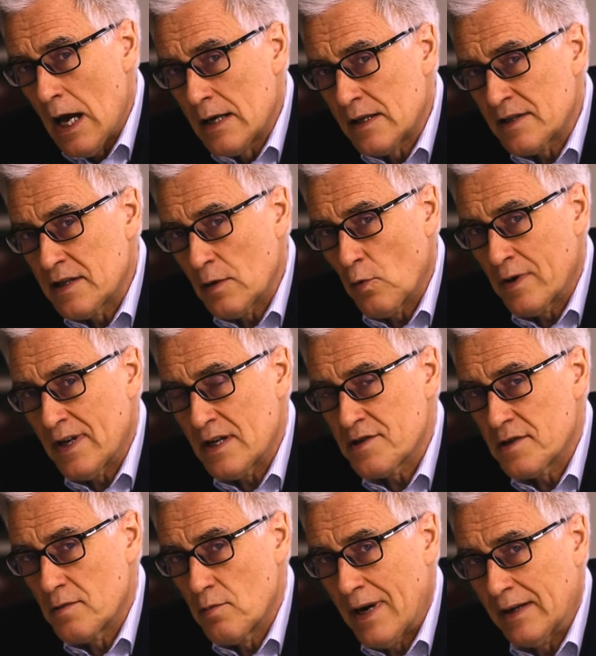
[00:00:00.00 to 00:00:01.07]
And I think one
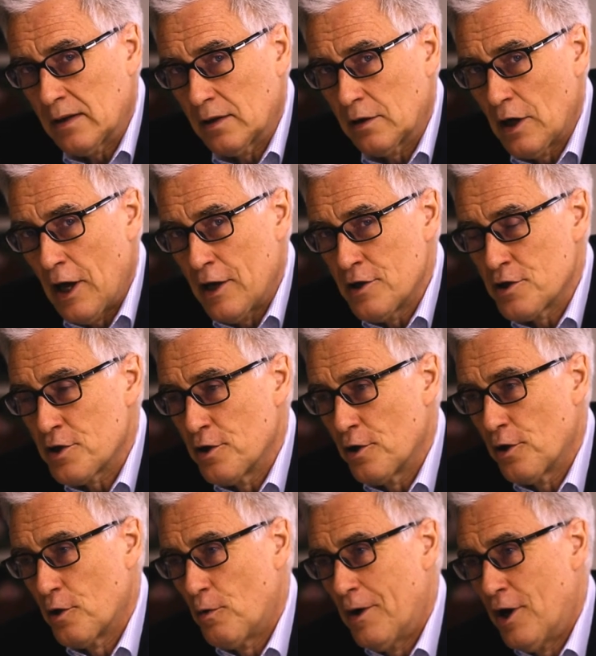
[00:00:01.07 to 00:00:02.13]
has to recognise
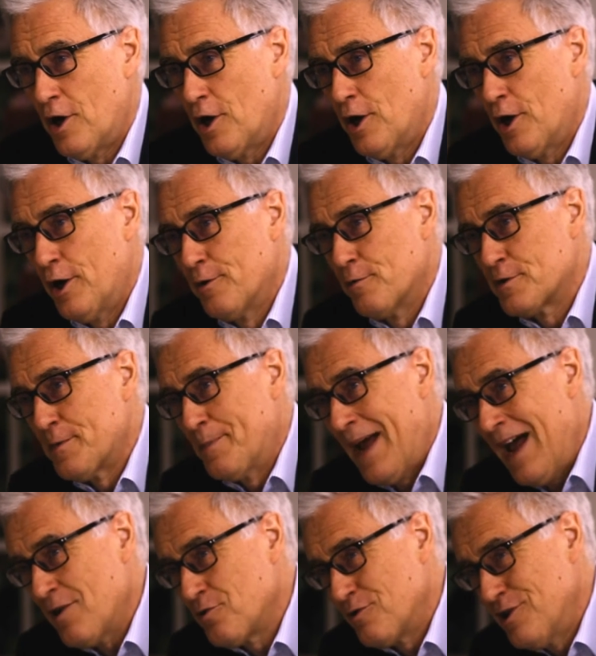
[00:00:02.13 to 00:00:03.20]
that there, were, there was a
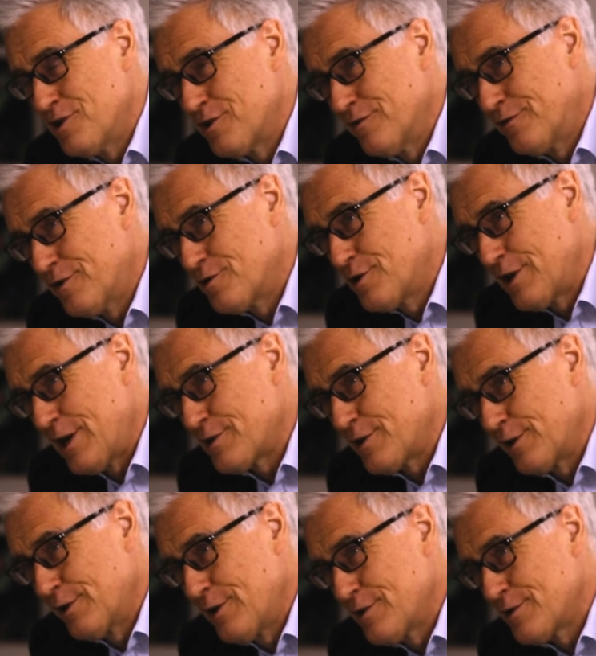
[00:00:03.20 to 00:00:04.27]
bad reason for
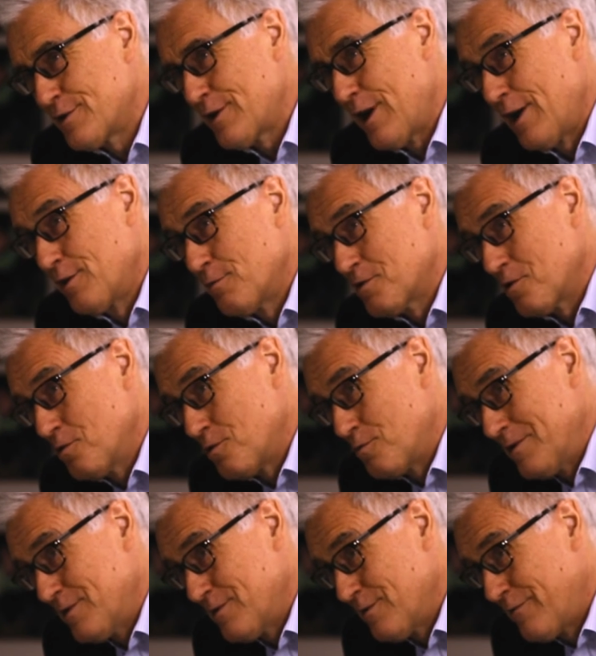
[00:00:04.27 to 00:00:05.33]
suggesting this, and there was a good
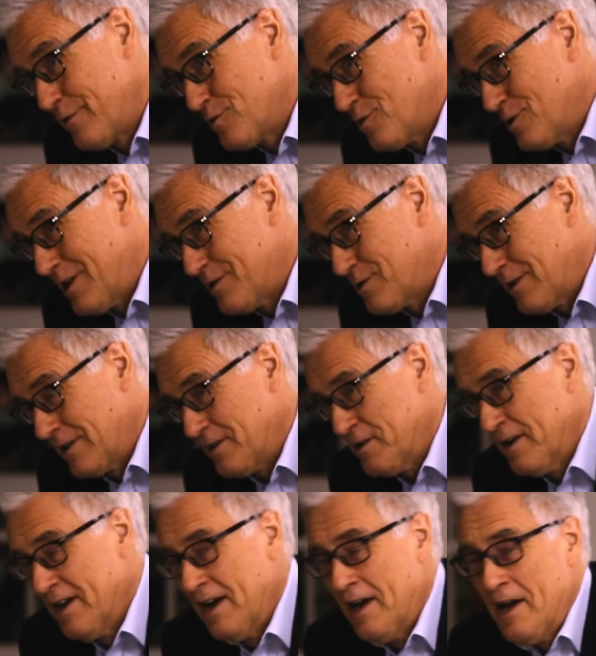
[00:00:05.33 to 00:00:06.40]
reason for suggesting it.
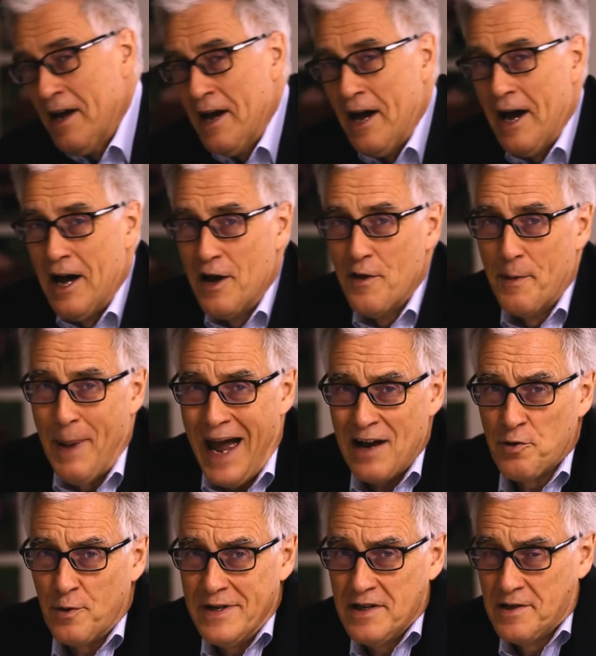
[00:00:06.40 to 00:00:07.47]
Uh, the
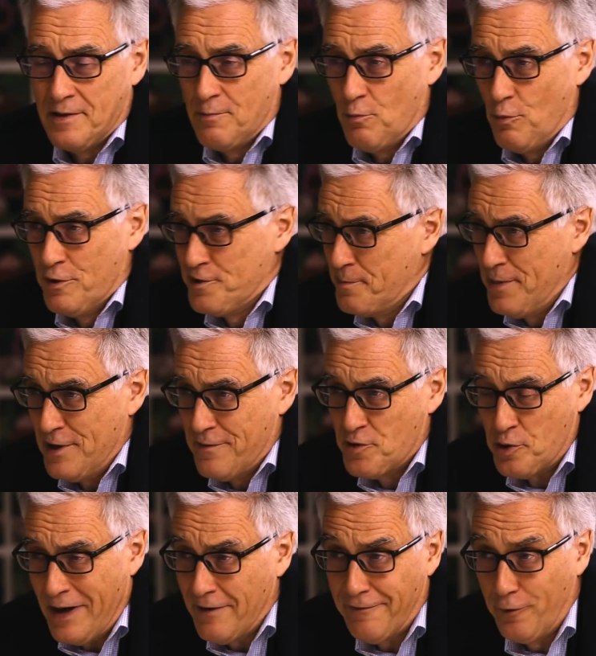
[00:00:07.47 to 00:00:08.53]
bad reason was a bit of
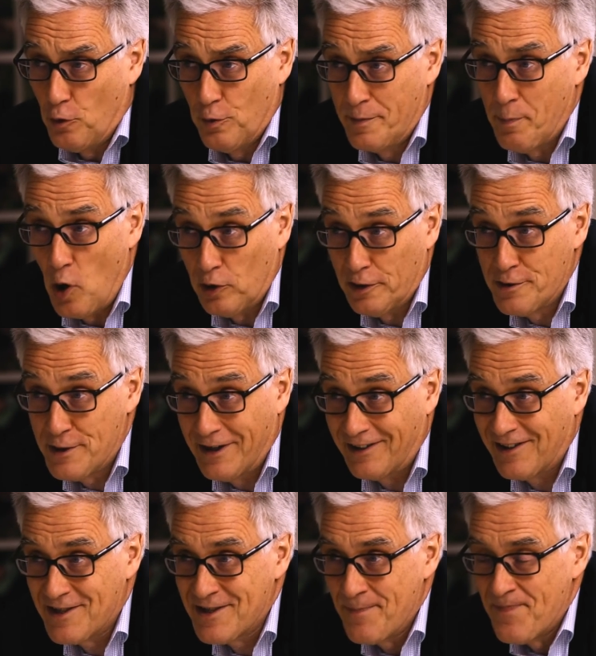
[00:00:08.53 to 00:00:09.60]
straightforward
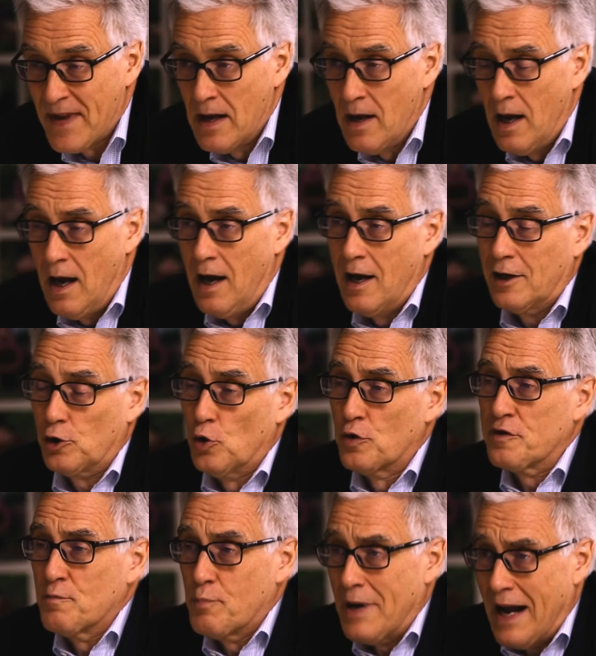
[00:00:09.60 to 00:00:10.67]
politics. Uh,
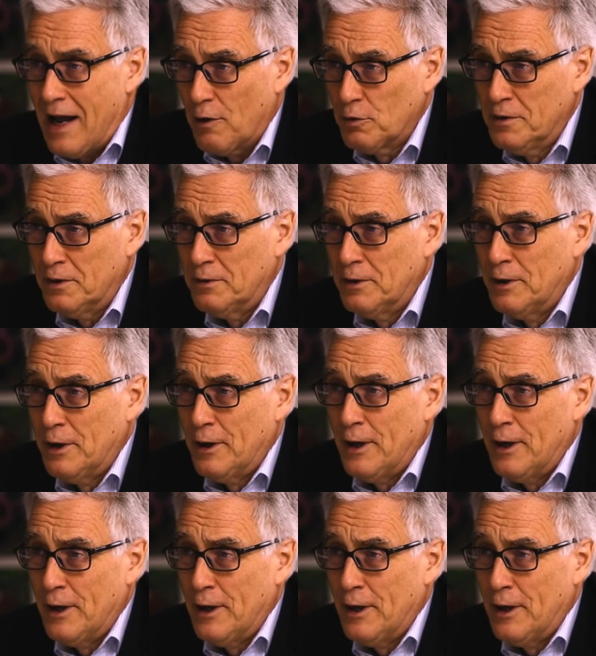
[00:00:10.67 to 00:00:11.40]
Gordon Brown,